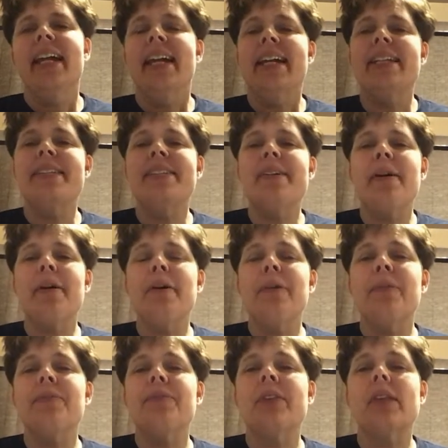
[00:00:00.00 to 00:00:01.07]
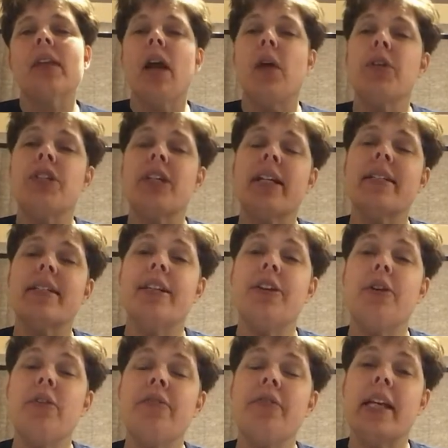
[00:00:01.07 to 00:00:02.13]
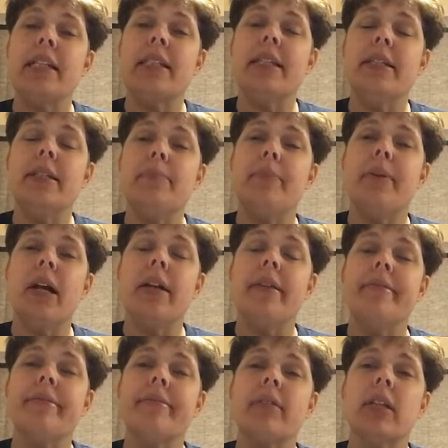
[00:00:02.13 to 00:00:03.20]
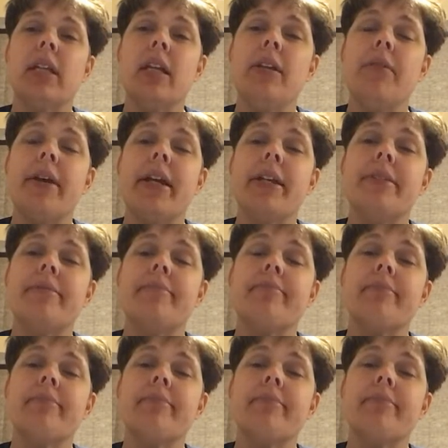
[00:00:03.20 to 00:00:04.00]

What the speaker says: And so I wish I could see your faces, but anyways,